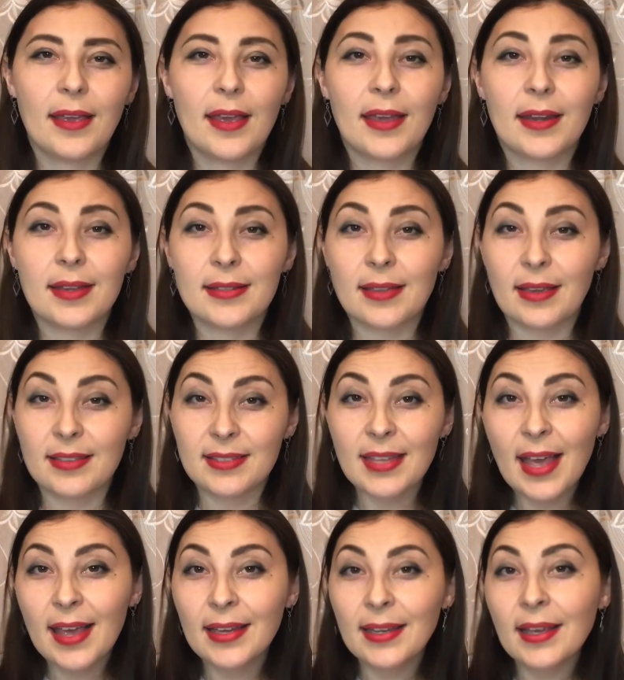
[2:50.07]
And as I
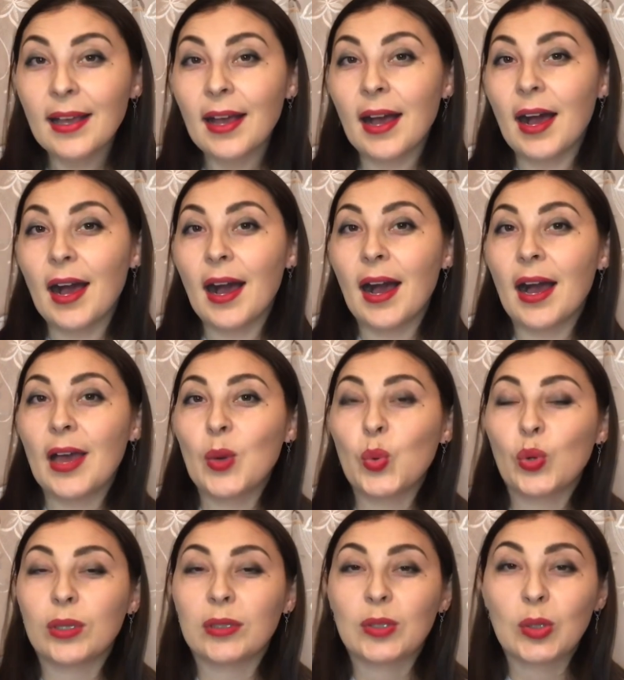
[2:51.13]
said, I
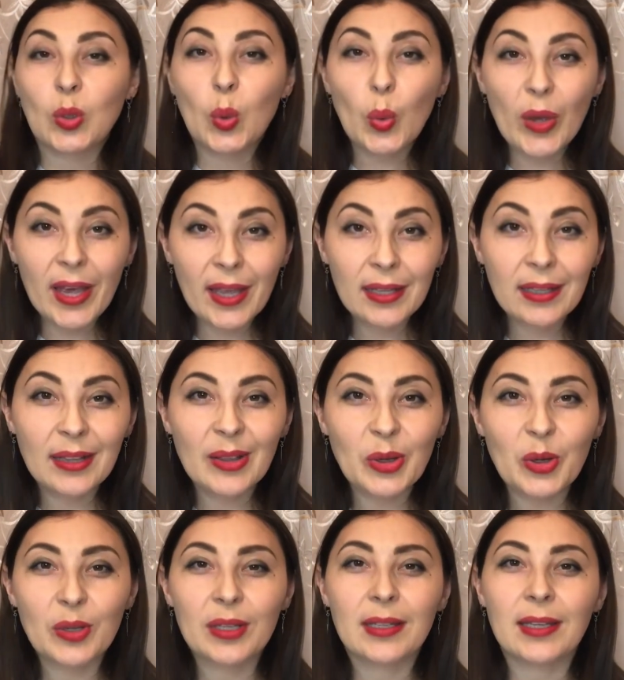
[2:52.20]
would quit
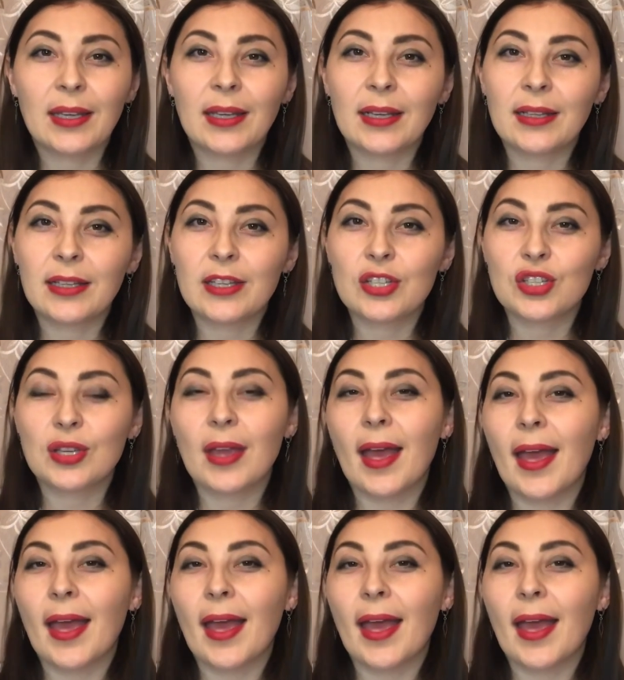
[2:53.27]
learning English